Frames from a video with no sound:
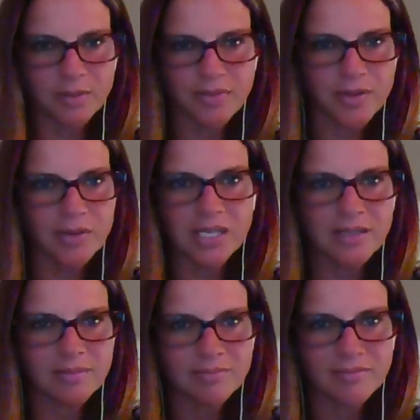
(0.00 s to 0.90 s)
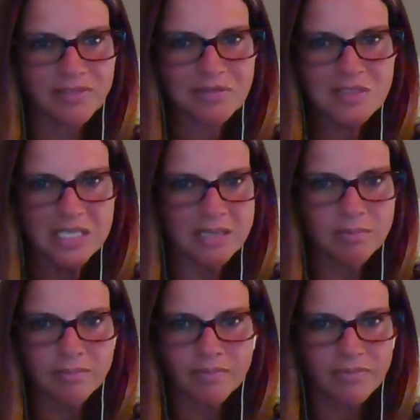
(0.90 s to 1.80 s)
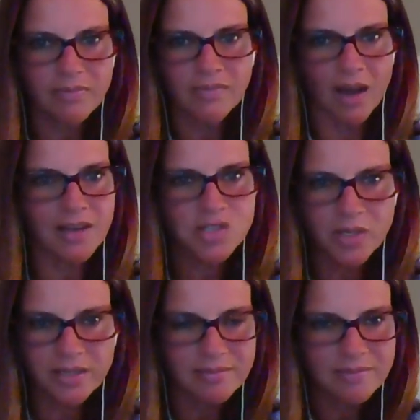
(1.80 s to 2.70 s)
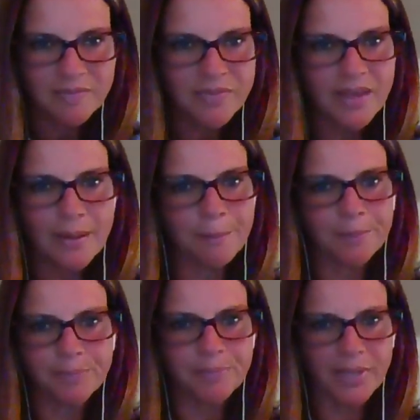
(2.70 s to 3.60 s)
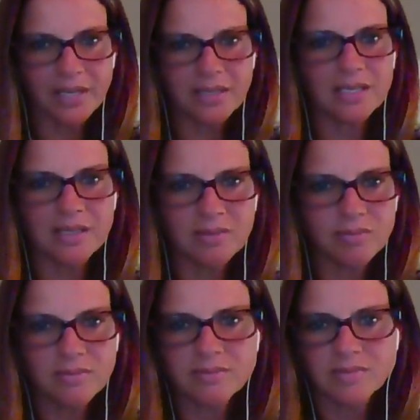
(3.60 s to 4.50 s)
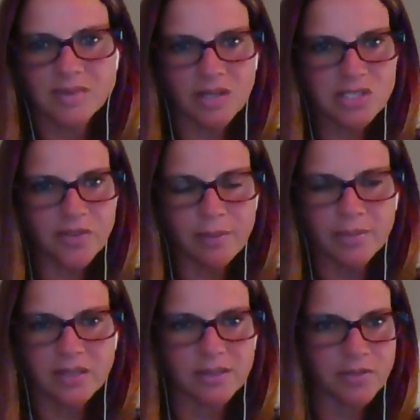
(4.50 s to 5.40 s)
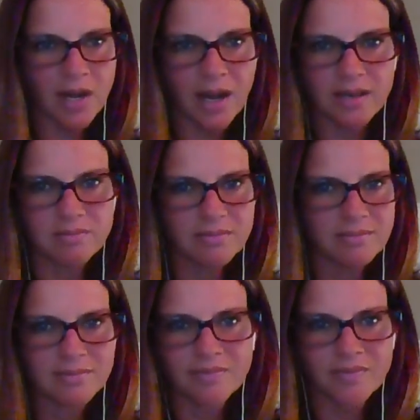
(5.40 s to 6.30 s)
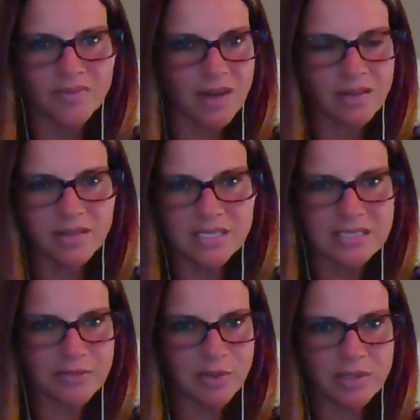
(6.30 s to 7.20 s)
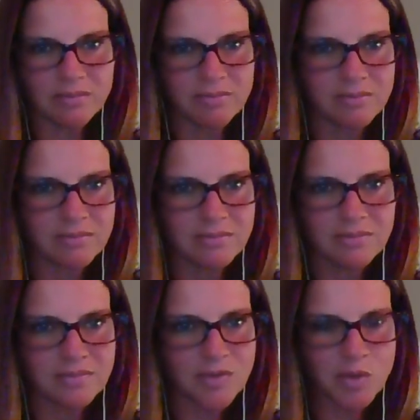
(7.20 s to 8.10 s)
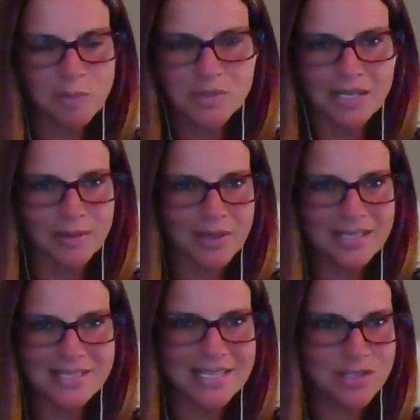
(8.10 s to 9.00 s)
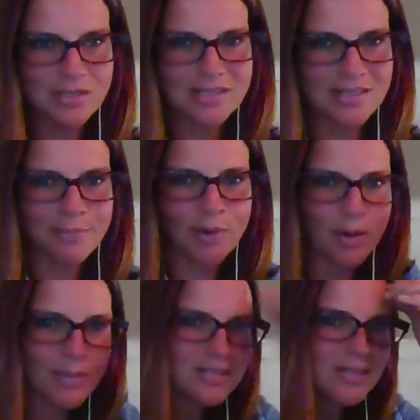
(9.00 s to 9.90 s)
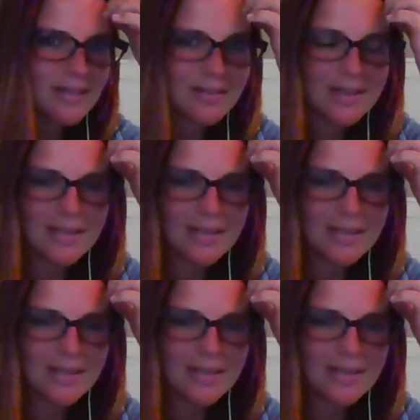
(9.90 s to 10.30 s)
30, 50, 100, but in large pharma, you've got all these different groups and organizations and departments and,